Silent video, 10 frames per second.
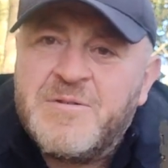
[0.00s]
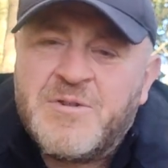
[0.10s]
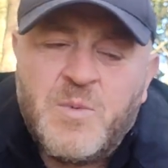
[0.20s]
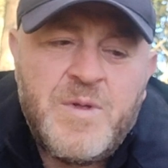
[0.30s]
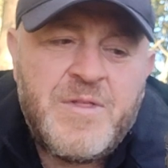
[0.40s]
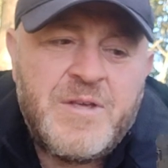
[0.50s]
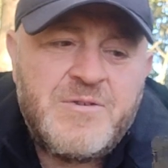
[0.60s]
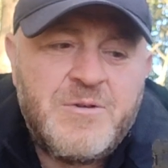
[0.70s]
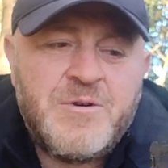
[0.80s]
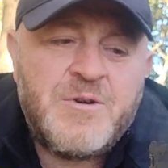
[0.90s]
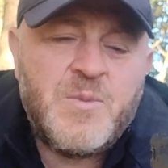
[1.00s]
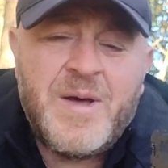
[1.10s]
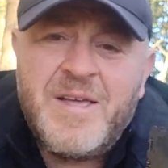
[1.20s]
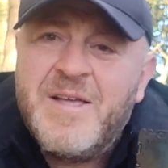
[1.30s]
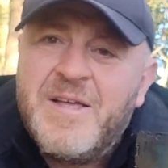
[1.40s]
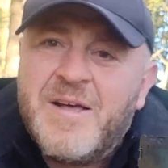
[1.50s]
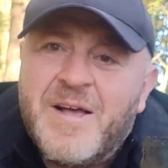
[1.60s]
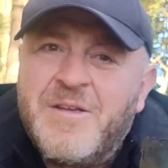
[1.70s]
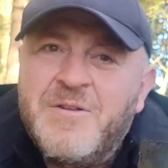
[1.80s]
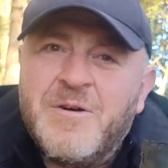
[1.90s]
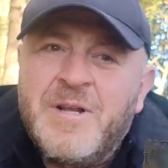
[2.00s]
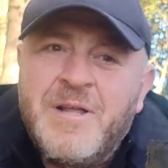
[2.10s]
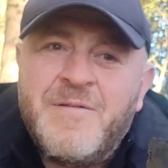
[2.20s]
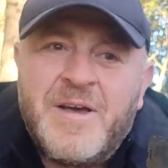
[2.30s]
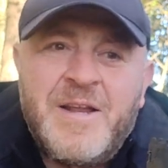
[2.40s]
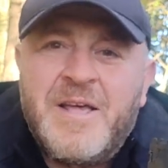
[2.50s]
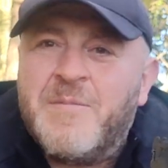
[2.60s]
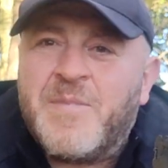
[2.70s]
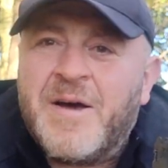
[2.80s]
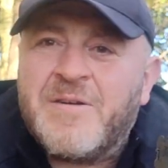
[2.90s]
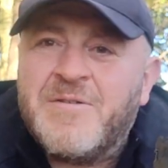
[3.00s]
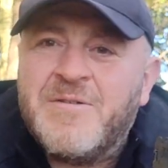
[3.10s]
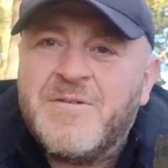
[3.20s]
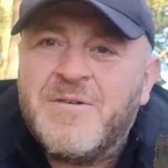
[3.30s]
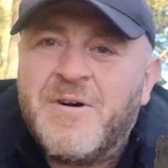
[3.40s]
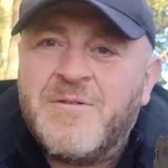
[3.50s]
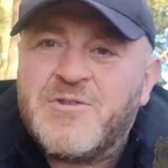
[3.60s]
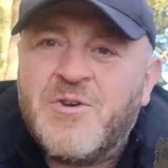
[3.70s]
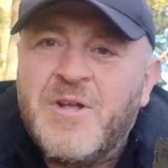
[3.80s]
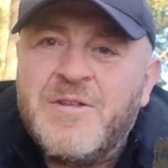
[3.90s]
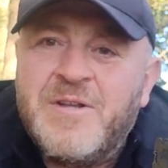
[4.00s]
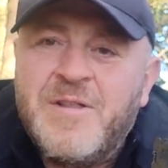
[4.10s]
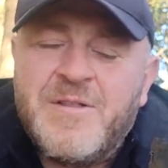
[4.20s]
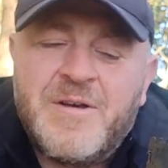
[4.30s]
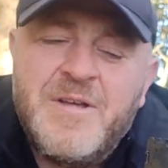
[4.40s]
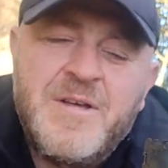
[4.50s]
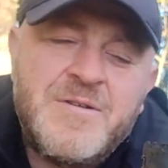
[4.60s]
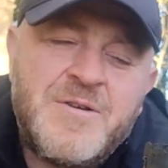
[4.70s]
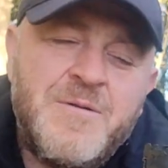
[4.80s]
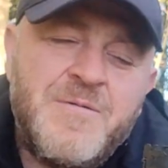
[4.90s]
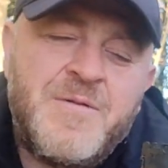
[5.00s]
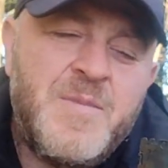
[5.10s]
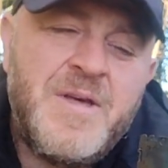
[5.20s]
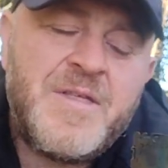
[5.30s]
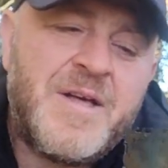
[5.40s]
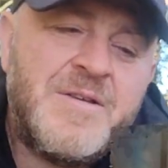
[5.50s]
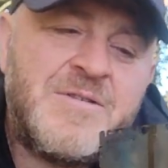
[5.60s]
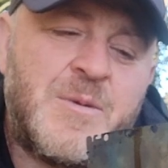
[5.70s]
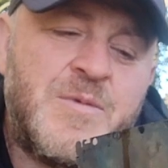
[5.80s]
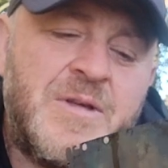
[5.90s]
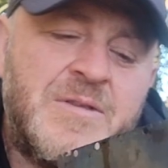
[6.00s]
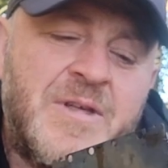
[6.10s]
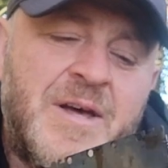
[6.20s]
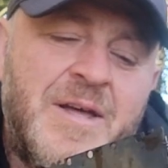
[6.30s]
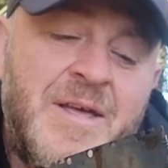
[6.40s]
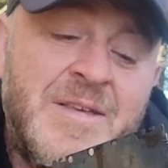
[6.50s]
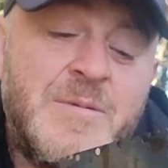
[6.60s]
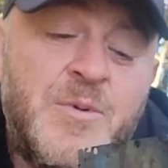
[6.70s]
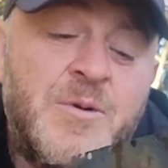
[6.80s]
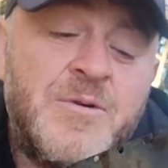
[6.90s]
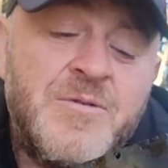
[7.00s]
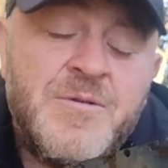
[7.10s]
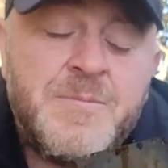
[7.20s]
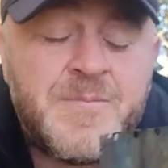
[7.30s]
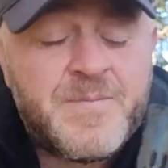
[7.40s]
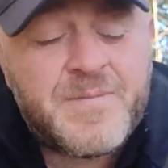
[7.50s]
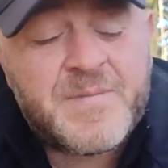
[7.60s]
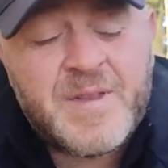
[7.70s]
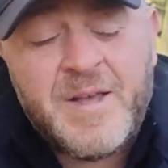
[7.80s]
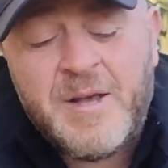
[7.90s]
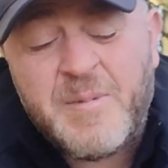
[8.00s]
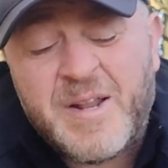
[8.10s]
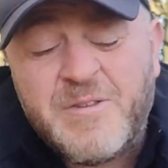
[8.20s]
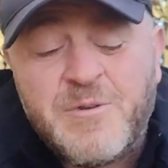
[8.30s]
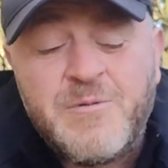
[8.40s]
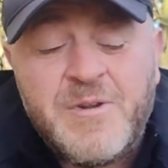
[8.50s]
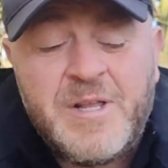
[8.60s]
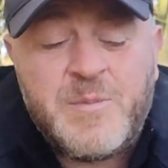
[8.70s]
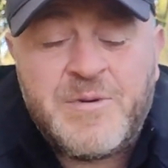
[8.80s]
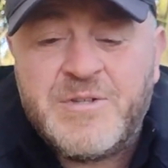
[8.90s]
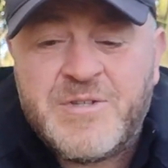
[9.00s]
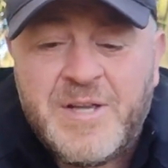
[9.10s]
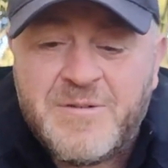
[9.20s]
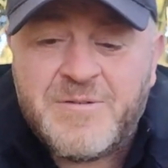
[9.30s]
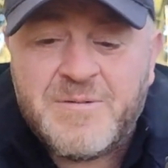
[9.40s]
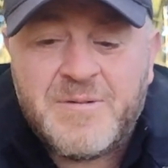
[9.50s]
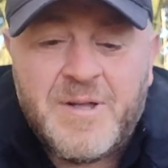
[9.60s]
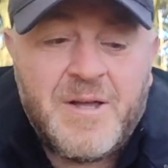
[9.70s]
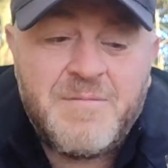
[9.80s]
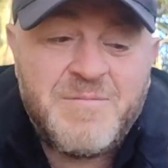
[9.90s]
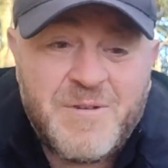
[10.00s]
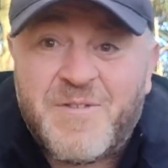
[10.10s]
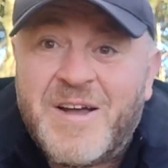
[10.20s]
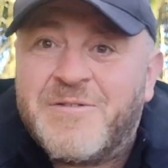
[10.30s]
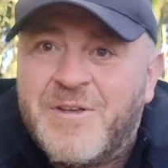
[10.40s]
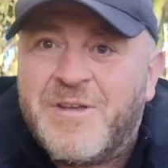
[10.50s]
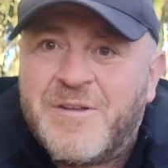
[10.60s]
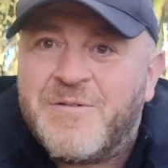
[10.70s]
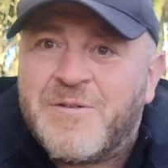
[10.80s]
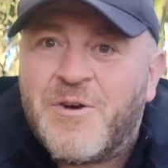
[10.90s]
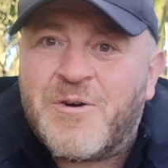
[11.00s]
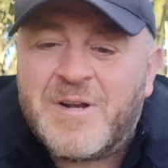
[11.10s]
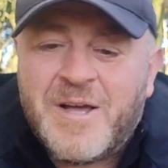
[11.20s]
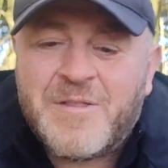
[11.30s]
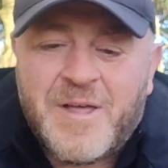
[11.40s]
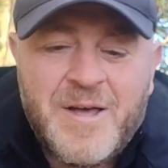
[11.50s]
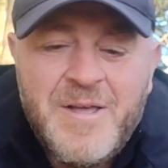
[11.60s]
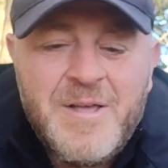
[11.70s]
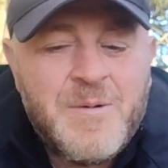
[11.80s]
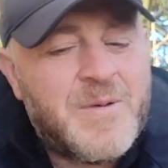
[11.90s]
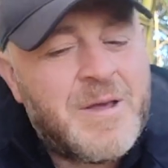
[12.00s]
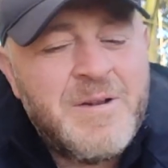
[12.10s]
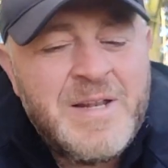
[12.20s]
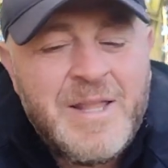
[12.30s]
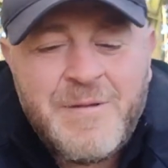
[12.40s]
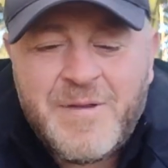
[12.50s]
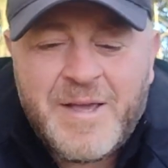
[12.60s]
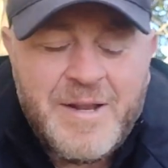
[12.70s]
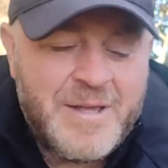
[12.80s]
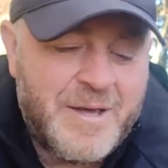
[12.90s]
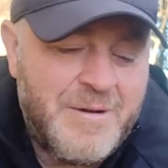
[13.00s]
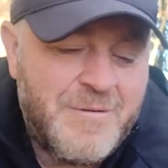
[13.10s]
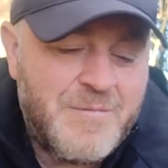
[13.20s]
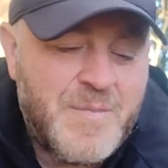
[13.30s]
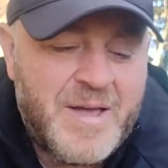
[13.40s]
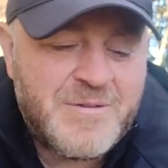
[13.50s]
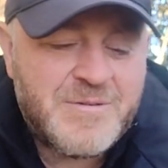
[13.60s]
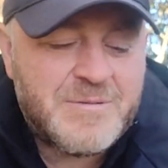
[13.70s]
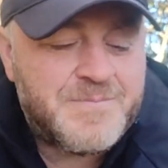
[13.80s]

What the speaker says: So with this, you can cook away, and you're not leaving any impact on the soil underneath you. So for me, that's something that is important, and I do really appreciate the fact that you can cook like that without leaving any kind of mess.